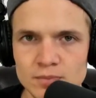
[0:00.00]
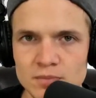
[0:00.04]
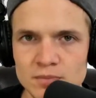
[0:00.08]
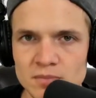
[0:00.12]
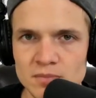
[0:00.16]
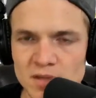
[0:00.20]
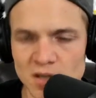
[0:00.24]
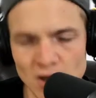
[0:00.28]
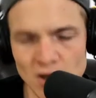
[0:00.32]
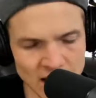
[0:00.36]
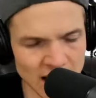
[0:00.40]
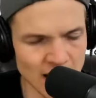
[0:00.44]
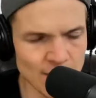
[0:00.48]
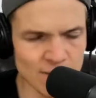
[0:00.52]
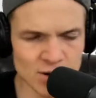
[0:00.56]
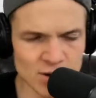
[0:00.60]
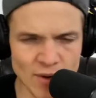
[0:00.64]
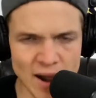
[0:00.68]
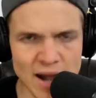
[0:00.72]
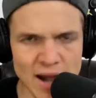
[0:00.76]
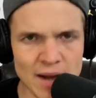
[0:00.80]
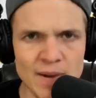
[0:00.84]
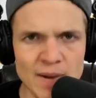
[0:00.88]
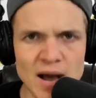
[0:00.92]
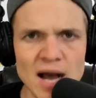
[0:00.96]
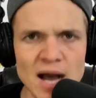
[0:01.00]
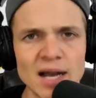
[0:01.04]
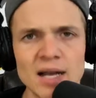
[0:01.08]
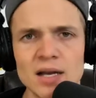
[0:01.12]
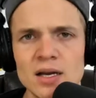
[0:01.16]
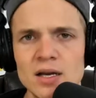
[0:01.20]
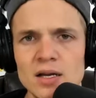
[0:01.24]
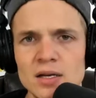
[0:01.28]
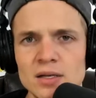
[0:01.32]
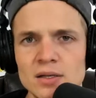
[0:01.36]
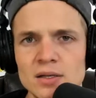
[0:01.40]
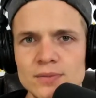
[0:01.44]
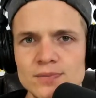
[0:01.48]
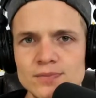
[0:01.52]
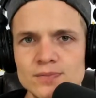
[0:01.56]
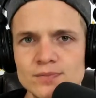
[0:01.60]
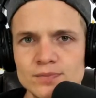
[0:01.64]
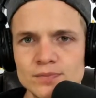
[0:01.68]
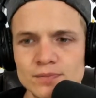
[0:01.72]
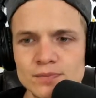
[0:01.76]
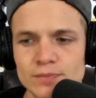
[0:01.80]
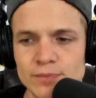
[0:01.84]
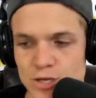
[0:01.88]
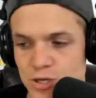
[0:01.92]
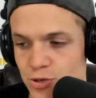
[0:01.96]
you're like, I'm going to write a book,
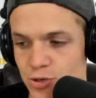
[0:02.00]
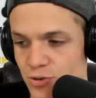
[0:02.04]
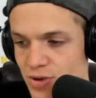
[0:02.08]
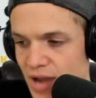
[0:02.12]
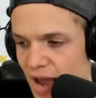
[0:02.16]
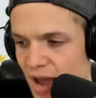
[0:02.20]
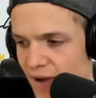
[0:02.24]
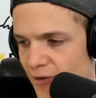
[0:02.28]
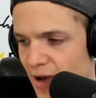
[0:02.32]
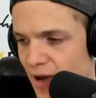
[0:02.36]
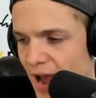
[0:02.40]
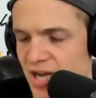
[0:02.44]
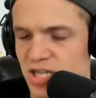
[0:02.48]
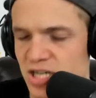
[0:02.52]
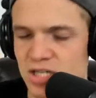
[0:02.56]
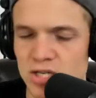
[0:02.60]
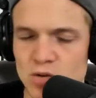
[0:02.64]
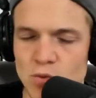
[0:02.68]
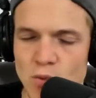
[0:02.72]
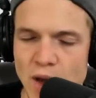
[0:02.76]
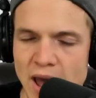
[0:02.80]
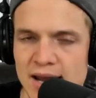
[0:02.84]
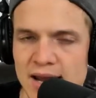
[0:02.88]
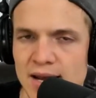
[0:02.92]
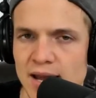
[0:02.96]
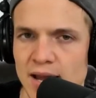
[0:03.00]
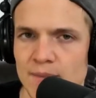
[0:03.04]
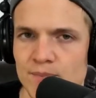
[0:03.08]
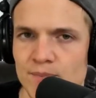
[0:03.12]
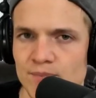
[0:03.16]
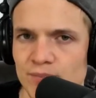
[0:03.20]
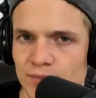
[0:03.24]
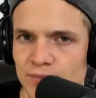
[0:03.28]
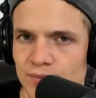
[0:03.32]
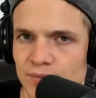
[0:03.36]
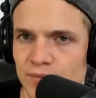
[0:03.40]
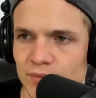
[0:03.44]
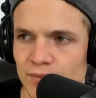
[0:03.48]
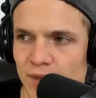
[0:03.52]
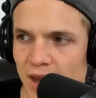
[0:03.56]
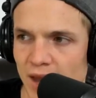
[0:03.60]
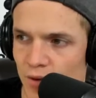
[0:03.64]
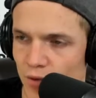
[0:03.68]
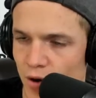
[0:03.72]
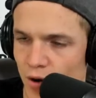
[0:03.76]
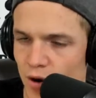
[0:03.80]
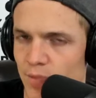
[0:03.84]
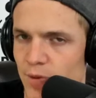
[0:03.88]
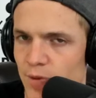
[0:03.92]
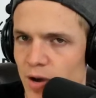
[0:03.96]
but you never actually went and
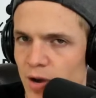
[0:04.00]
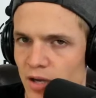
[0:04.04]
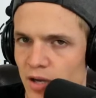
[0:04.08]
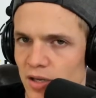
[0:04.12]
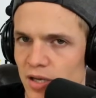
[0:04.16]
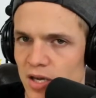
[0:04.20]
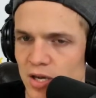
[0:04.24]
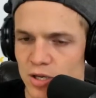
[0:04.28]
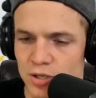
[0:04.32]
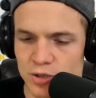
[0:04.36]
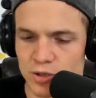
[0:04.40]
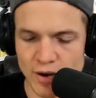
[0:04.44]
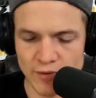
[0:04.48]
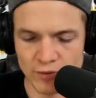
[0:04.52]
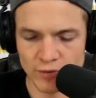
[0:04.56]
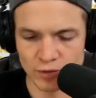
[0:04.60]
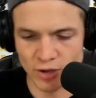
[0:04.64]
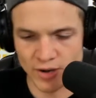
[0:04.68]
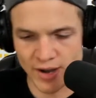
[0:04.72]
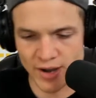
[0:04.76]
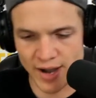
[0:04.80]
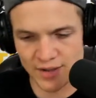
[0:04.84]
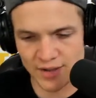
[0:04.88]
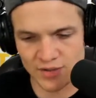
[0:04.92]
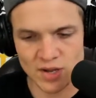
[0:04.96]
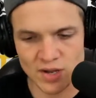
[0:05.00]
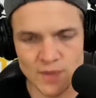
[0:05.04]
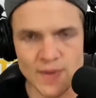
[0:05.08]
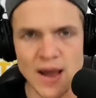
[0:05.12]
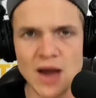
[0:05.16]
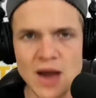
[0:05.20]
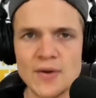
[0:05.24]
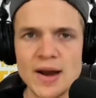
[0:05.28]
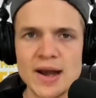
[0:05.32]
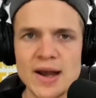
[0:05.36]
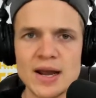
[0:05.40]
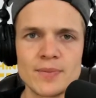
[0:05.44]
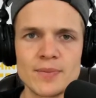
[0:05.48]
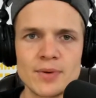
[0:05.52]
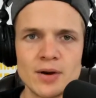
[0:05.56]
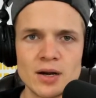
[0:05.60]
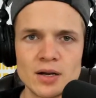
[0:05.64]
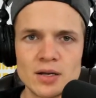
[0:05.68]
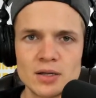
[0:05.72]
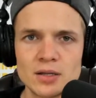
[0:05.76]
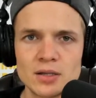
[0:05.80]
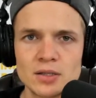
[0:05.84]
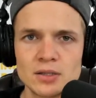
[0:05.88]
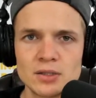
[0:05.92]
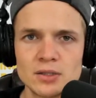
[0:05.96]
wrote a book. You never learned anything about writing a
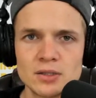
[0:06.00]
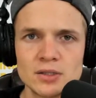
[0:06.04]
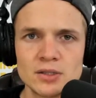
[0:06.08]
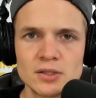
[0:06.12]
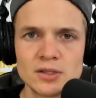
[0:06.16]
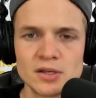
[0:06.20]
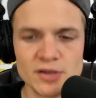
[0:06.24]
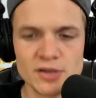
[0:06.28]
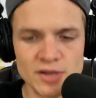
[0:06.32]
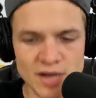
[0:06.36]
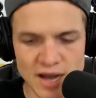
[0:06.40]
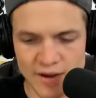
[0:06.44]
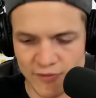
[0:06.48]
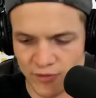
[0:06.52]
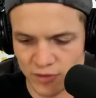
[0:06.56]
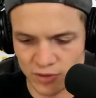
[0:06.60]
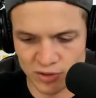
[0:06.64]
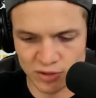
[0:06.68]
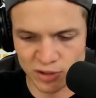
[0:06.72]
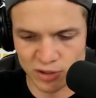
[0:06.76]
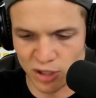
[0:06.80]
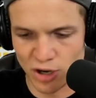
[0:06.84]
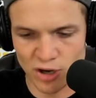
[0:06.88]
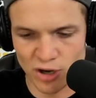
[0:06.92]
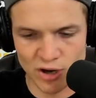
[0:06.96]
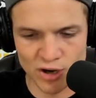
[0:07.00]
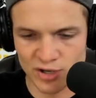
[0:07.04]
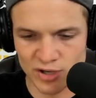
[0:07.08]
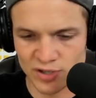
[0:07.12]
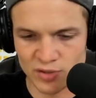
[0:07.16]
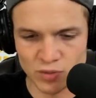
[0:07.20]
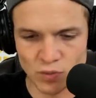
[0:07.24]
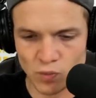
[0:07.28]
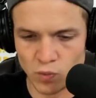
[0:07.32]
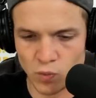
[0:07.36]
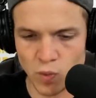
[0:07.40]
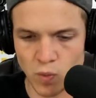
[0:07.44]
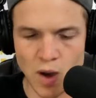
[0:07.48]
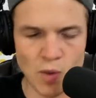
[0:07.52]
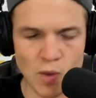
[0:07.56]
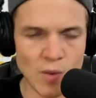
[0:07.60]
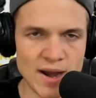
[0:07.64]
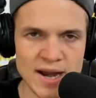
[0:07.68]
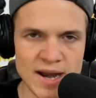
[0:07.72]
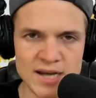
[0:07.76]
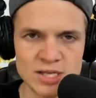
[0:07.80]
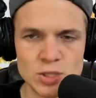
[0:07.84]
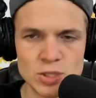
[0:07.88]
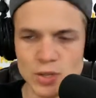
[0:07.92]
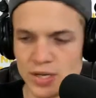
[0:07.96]
book. You never learned what
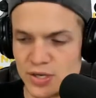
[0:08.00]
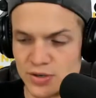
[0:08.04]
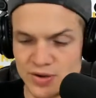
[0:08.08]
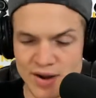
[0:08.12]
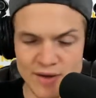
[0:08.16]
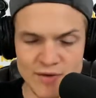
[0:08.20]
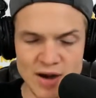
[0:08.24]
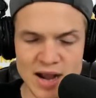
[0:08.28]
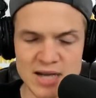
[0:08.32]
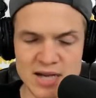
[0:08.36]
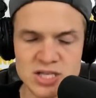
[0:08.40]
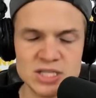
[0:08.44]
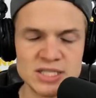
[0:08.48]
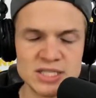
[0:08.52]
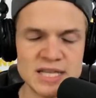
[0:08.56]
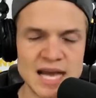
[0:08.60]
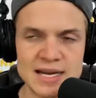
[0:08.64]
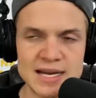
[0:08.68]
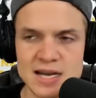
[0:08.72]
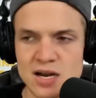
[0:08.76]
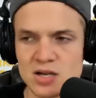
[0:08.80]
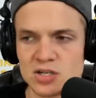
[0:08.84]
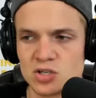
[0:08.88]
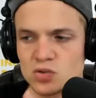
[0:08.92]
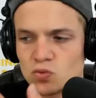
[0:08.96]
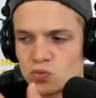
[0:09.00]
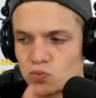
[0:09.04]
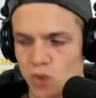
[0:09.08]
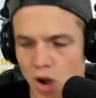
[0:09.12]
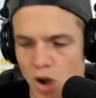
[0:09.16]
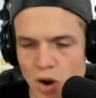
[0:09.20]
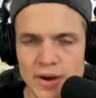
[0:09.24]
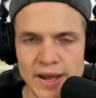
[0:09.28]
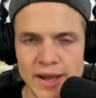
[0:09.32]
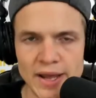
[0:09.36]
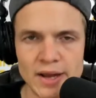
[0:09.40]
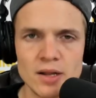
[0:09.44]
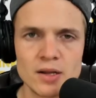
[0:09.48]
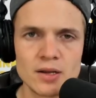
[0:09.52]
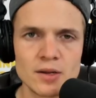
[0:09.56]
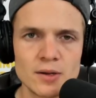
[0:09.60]
went into it. You never actually sat down and just wrote it.